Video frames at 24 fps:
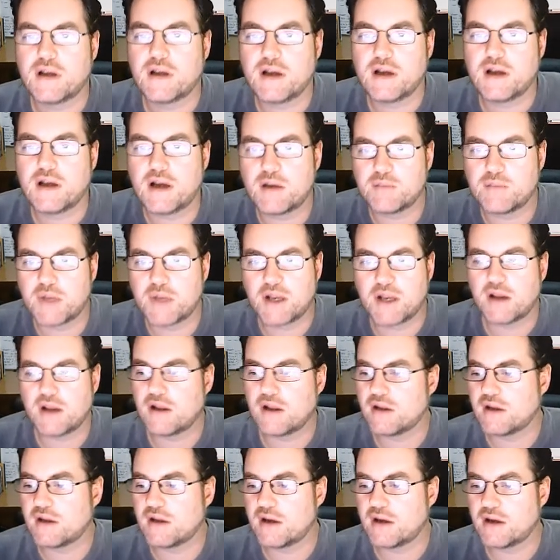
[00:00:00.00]
But
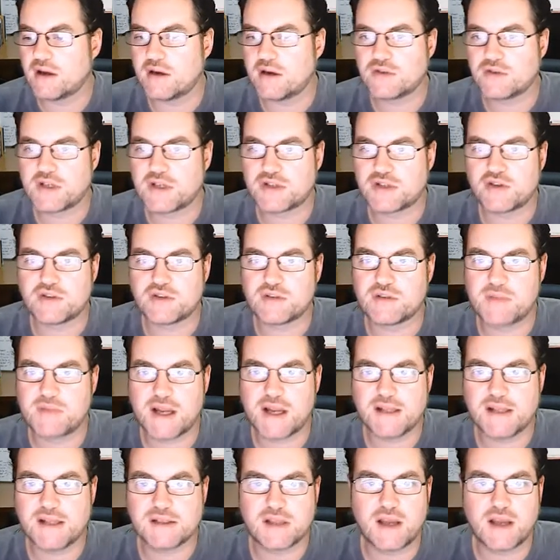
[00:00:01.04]
I'll touch on
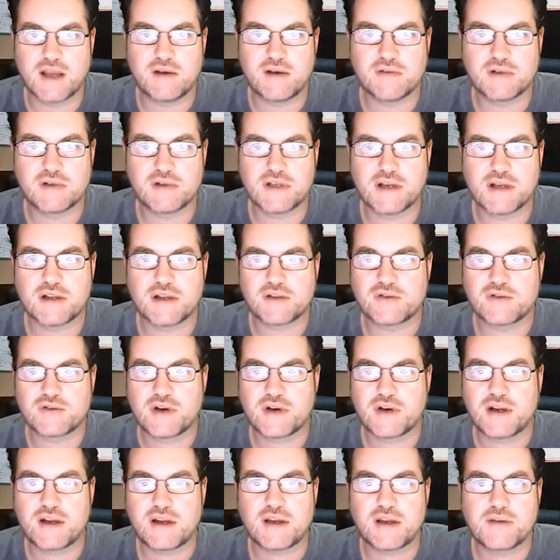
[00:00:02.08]
domains later on down the
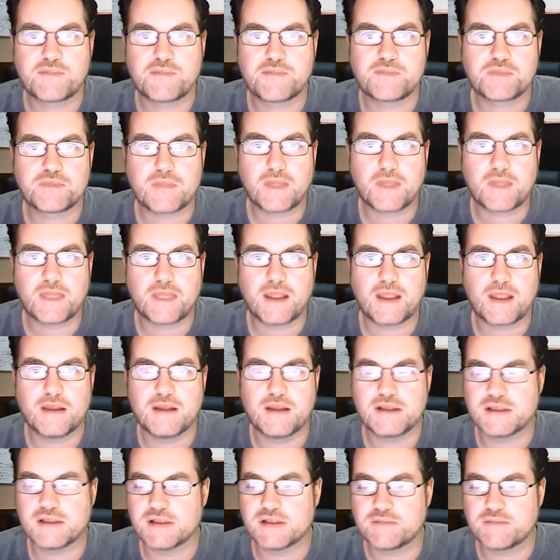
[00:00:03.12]
track.
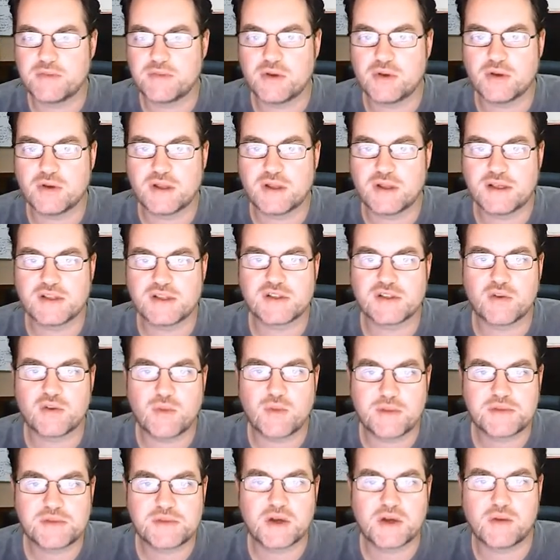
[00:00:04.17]
This is purely just a
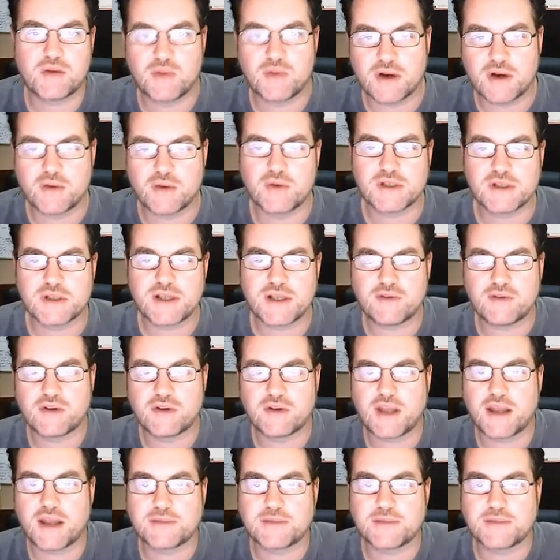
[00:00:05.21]
website one I want to have a look
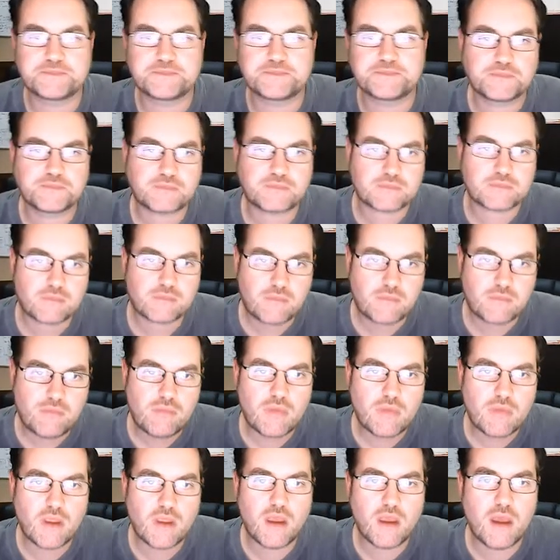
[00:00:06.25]
at.
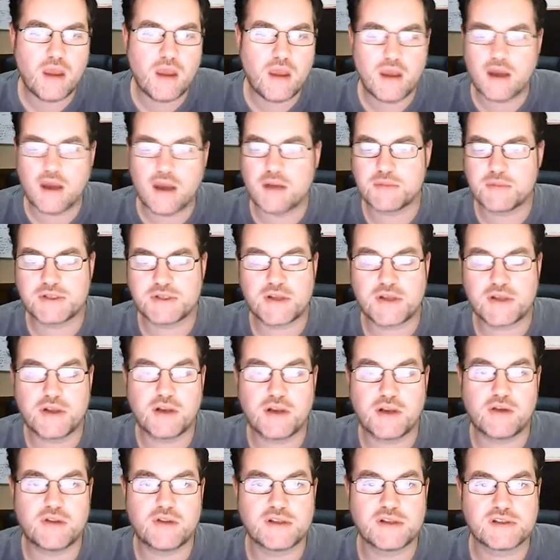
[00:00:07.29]
But so you know,
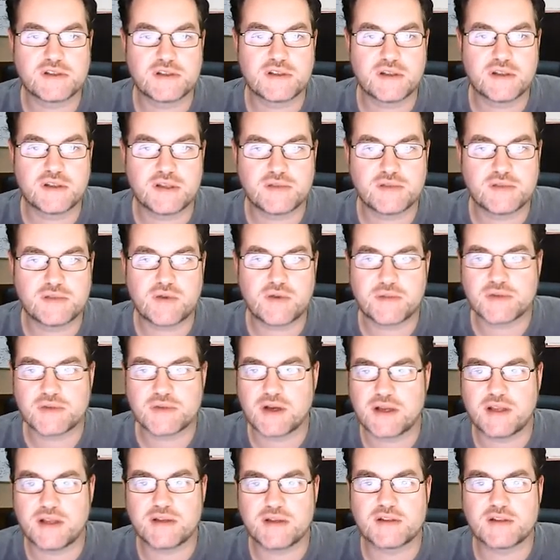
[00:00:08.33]
this website
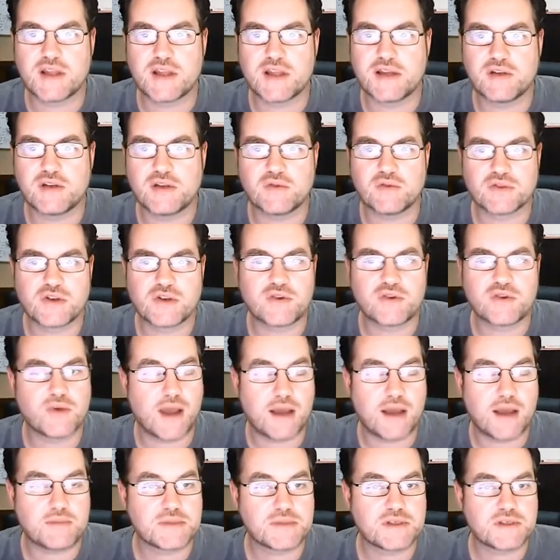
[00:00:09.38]
here, they also do
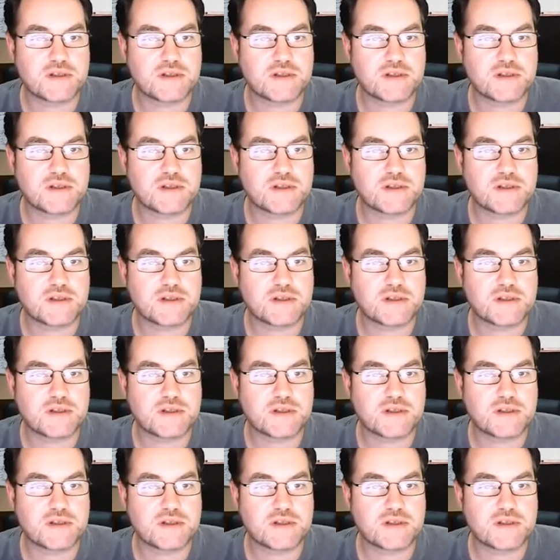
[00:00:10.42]
apps.